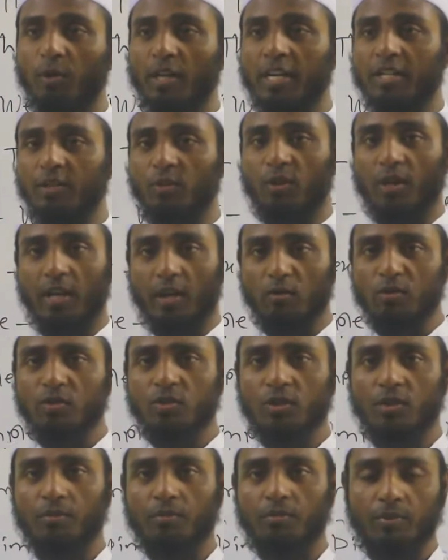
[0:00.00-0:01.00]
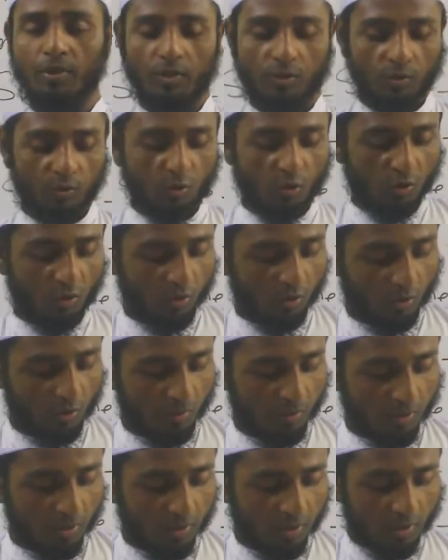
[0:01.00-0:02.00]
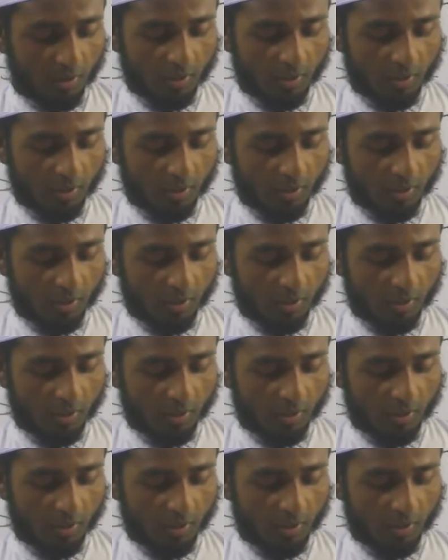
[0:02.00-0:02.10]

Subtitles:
more at your house, though